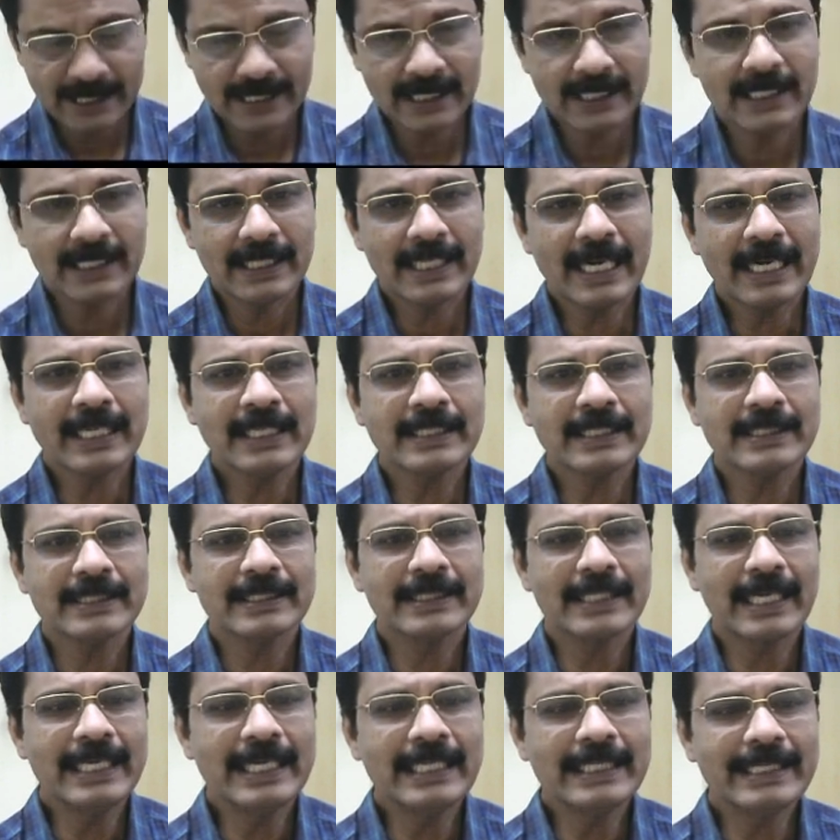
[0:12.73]
there are
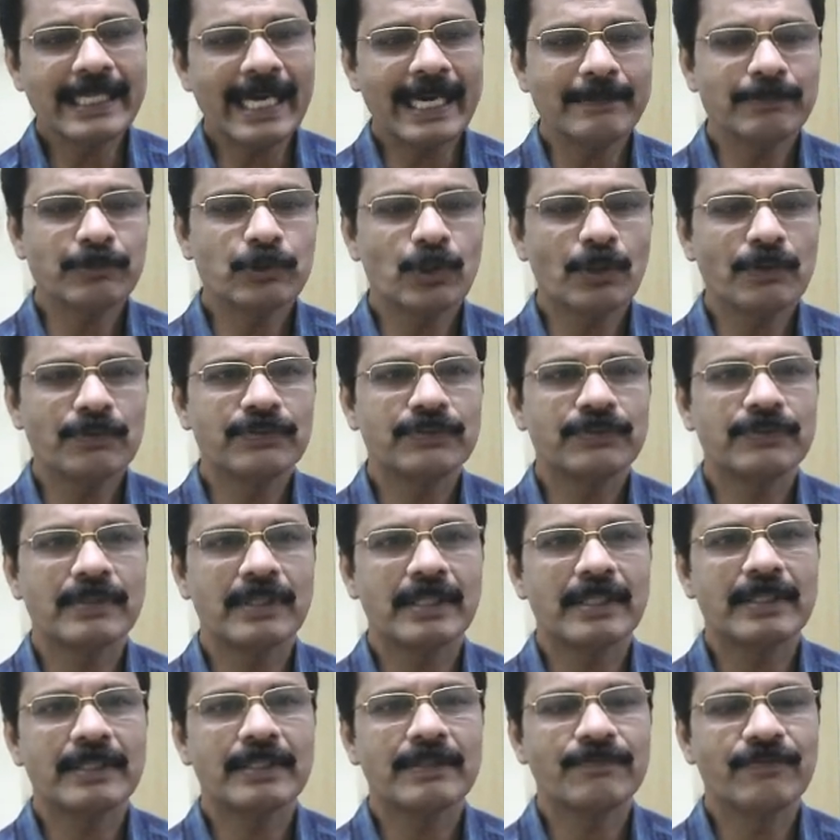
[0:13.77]
three types of
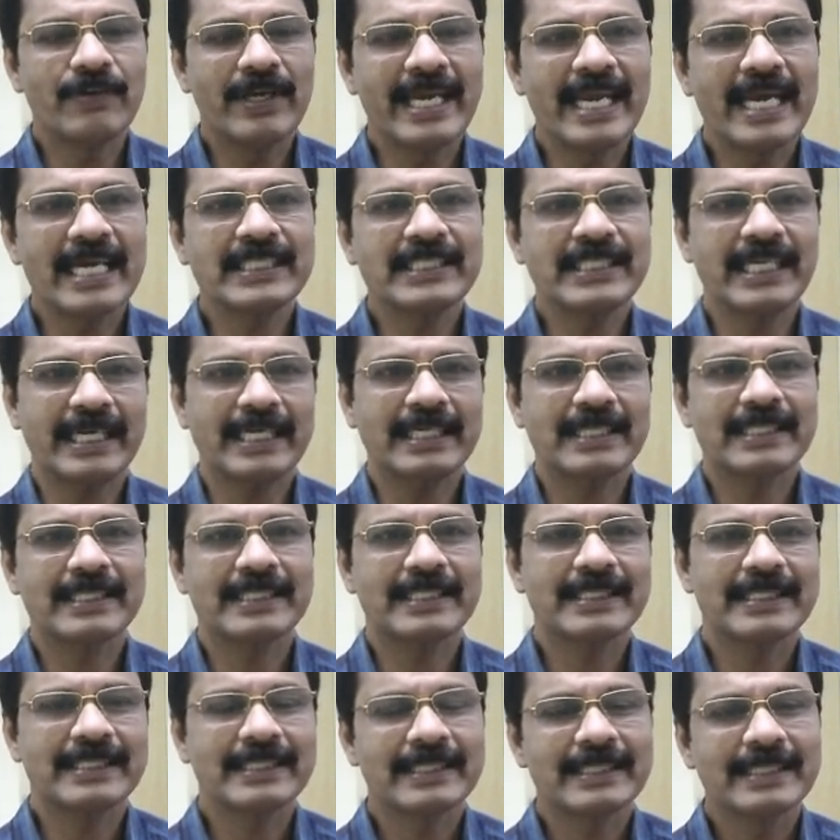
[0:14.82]
venation.
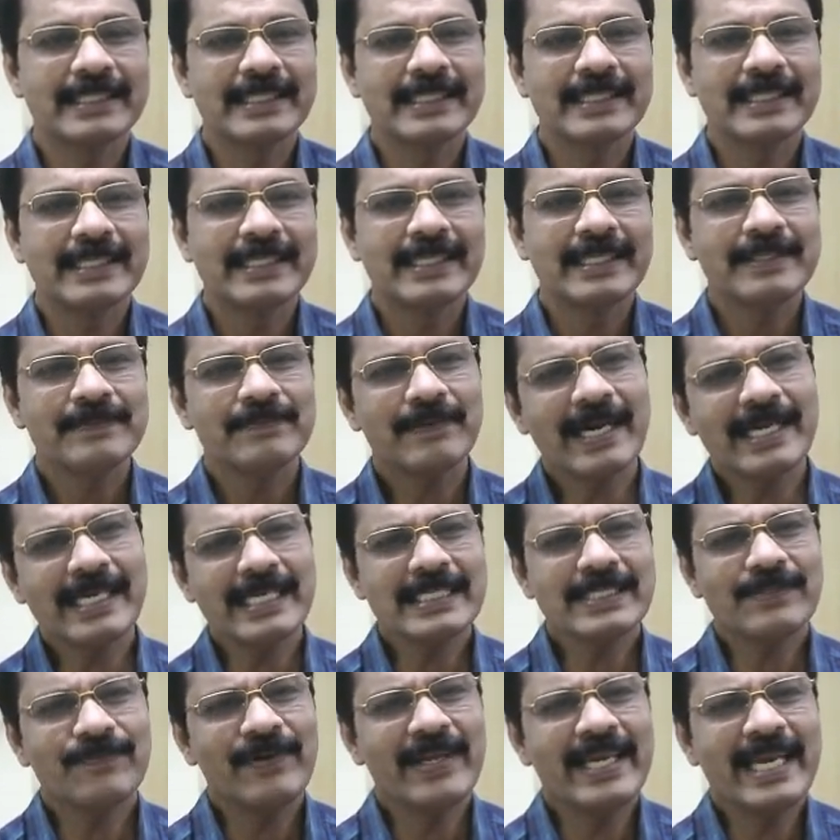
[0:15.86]
What
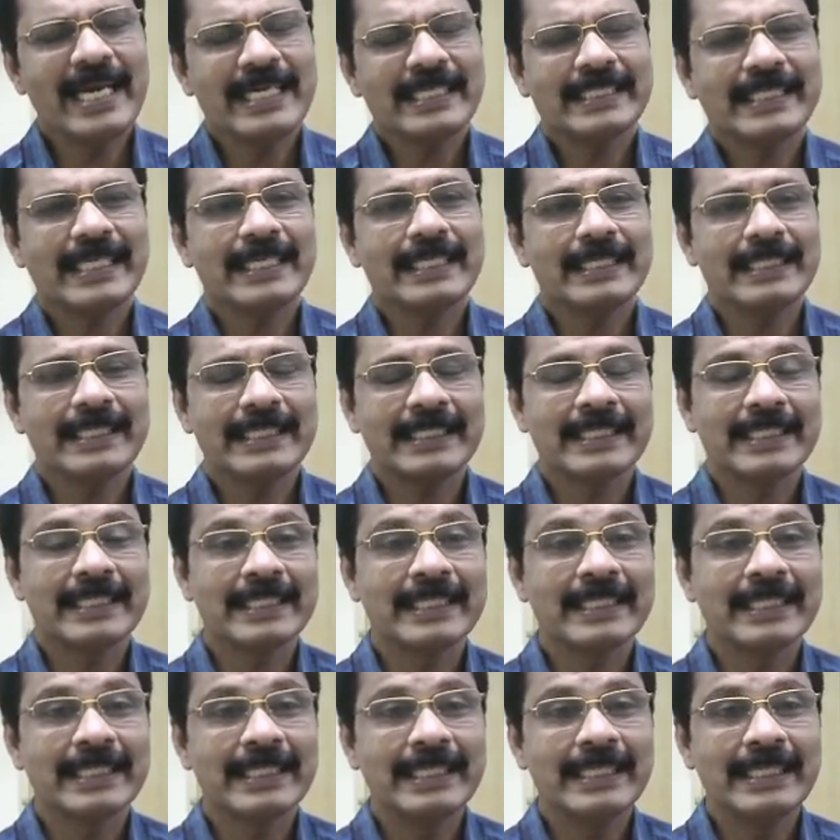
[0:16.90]
is venation?
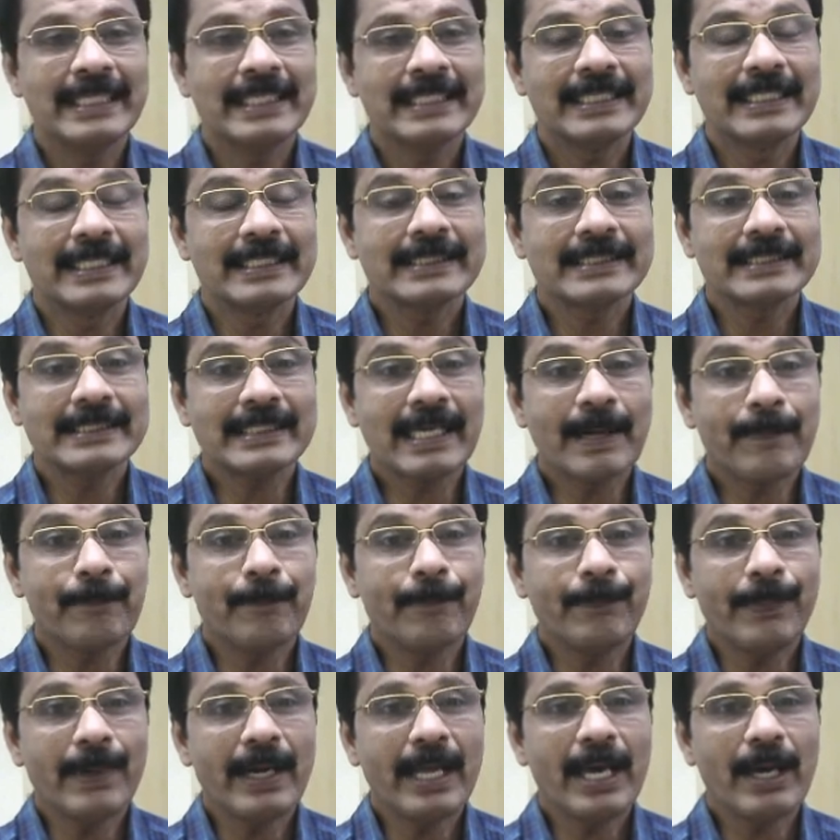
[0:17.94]
The
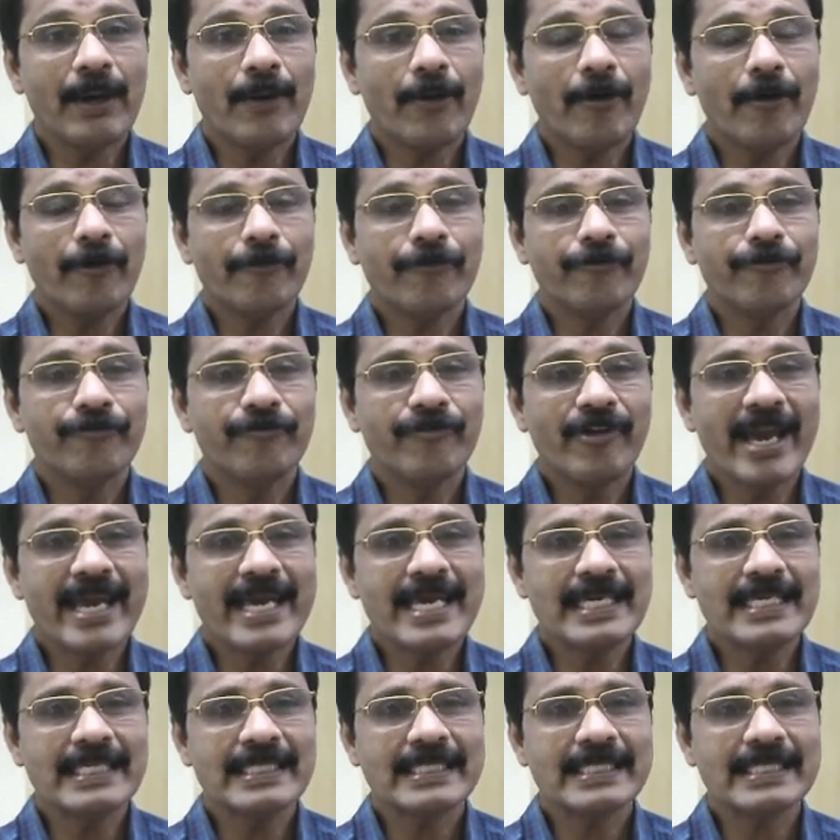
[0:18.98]
supply of
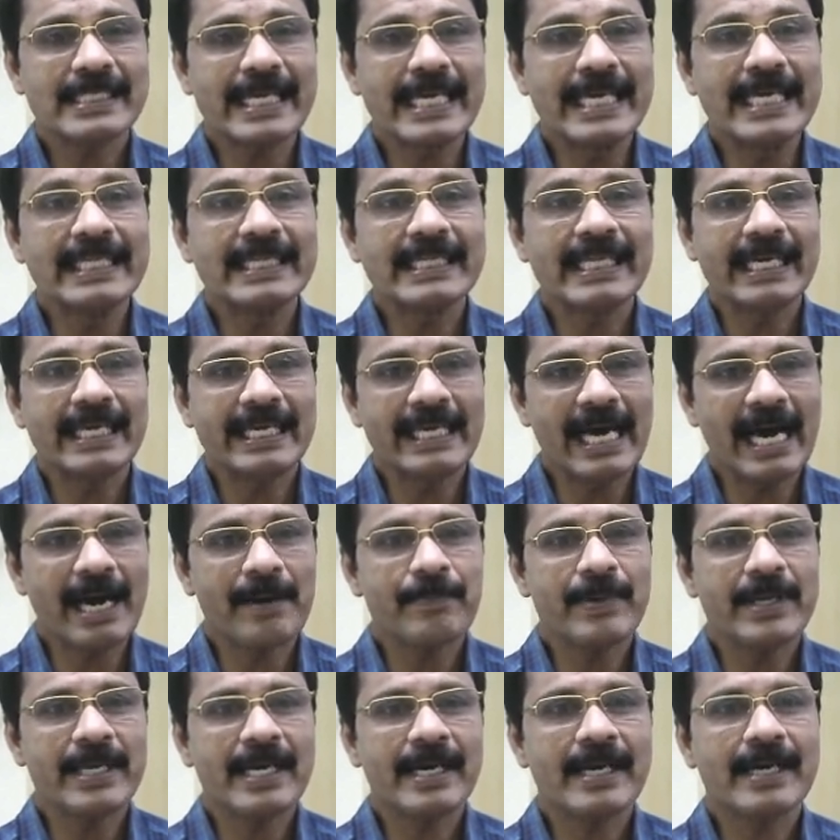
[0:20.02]
veins in the
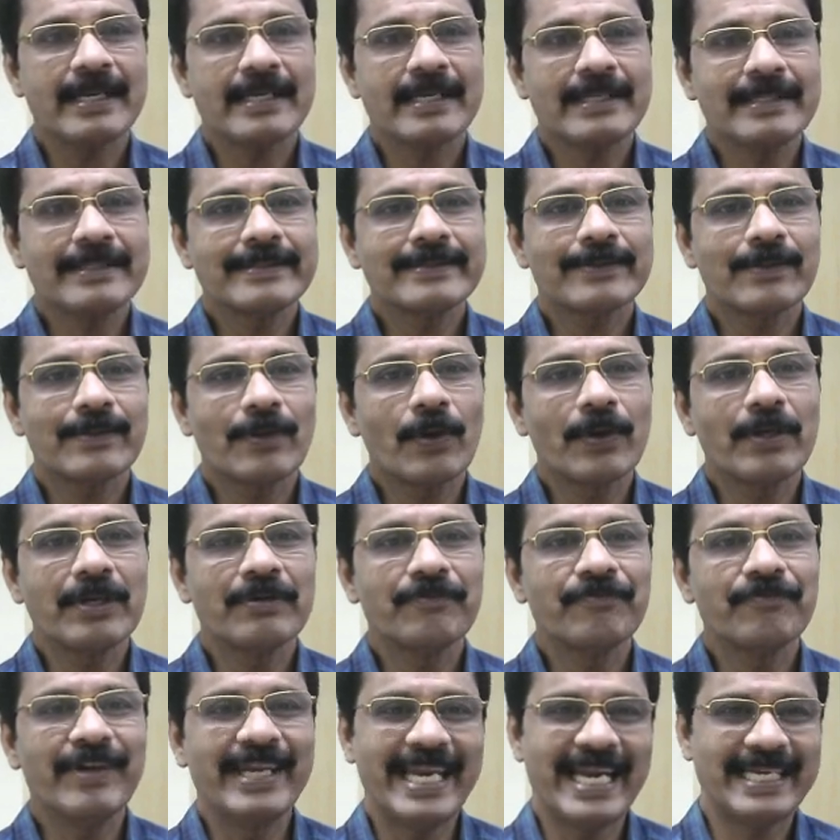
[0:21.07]
lamina is
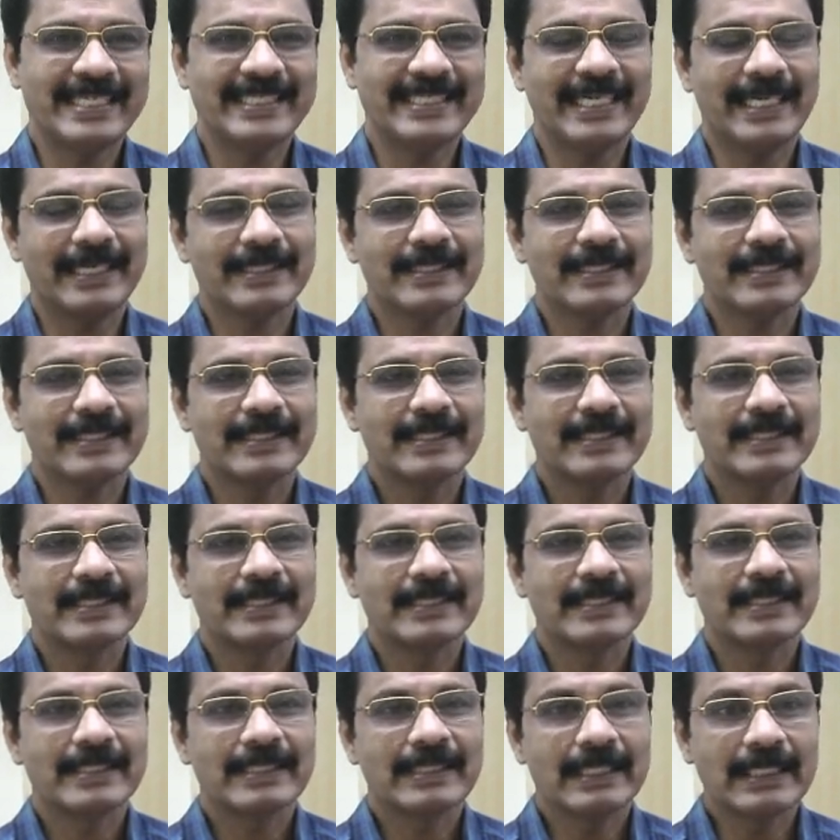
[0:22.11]
called venation.
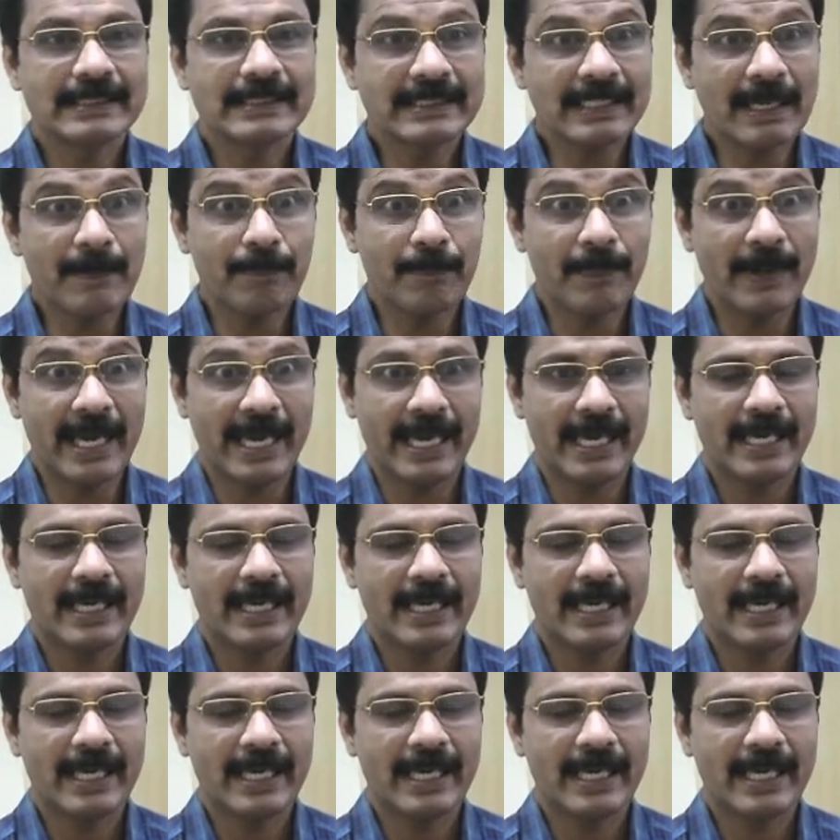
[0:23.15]
The supply